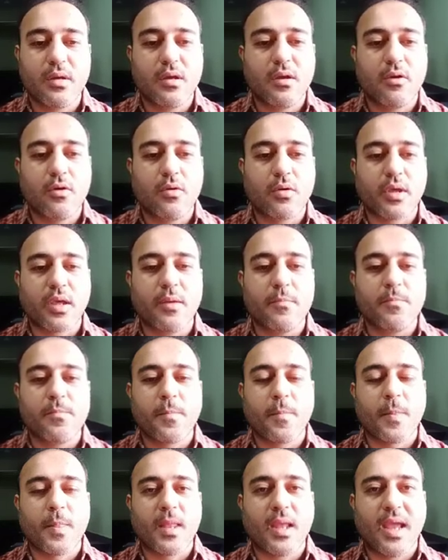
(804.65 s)
Okay,
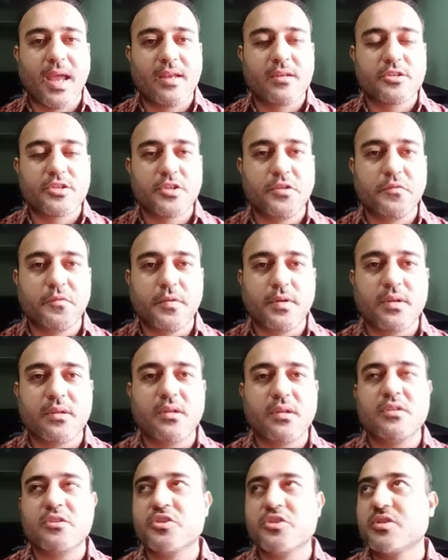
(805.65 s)
and she
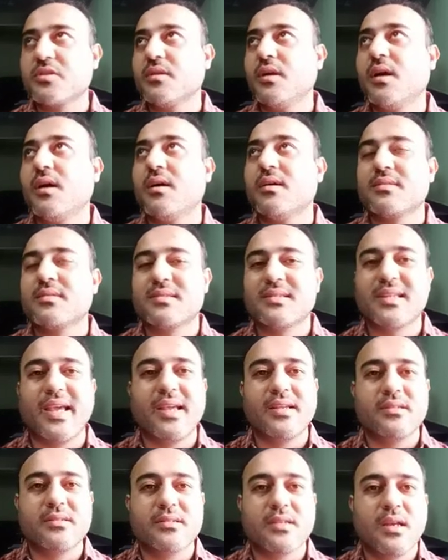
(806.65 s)
further
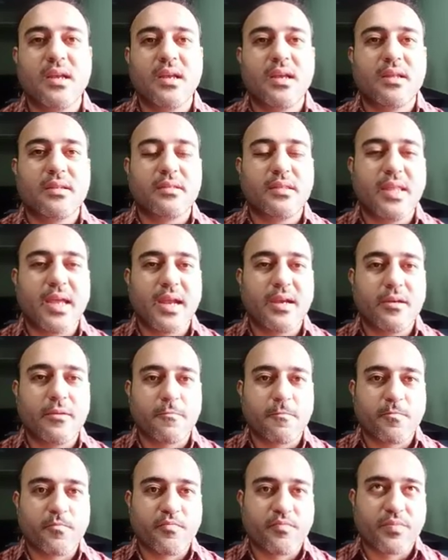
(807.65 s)
says that
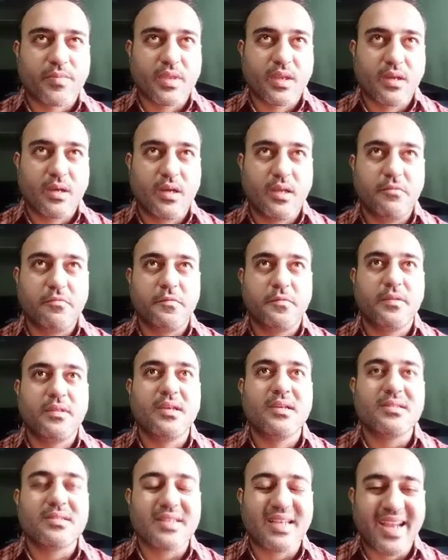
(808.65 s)
if
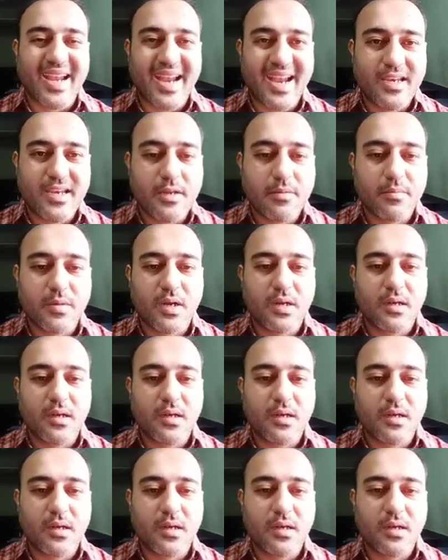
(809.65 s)
this animal,